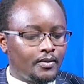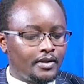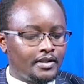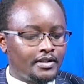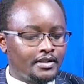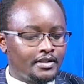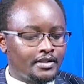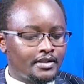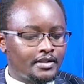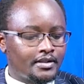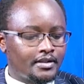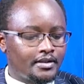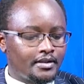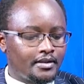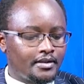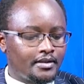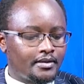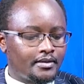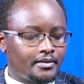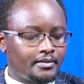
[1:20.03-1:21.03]
quite
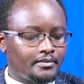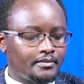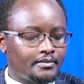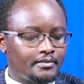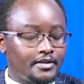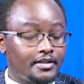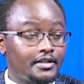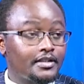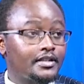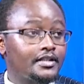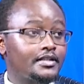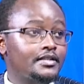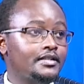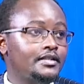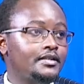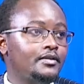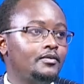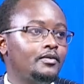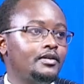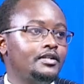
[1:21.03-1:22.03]

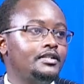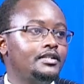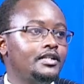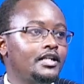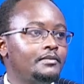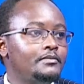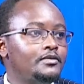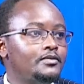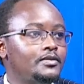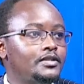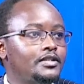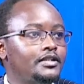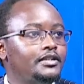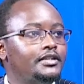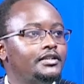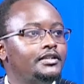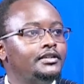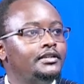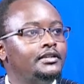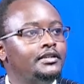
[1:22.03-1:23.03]
serious when it comes to
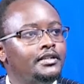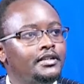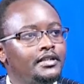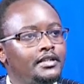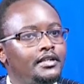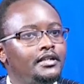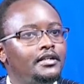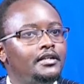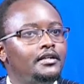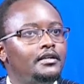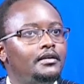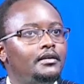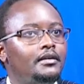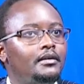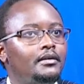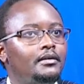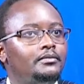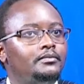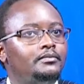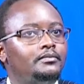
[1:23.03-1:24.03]
children.
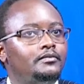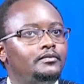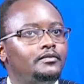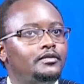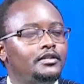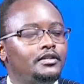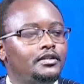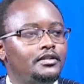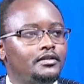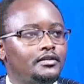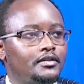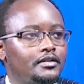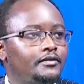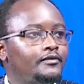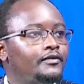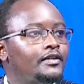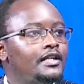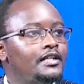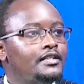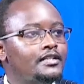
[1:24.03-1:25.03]
It
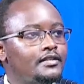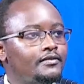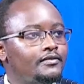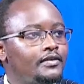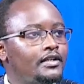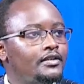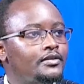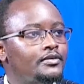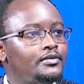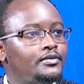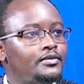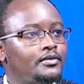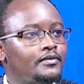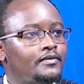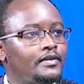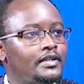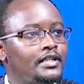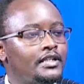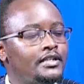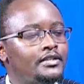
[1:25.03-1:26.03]
reflects the values
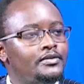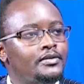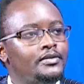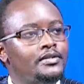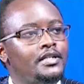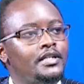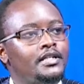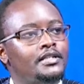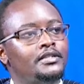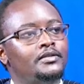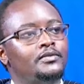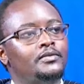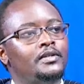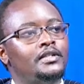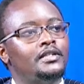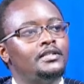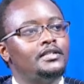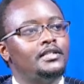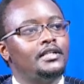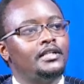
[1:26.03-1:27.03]
of the Kenyan society
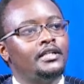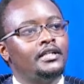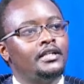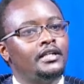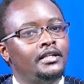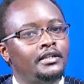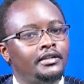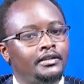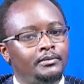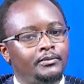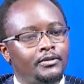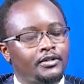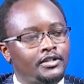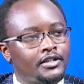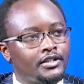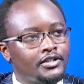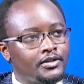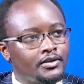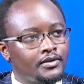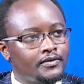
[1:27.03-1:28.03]
towards the care and
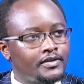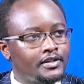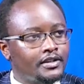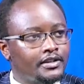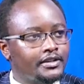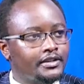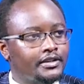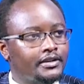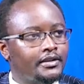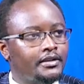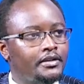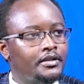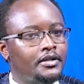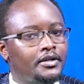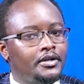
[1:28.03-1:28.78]
protection of children.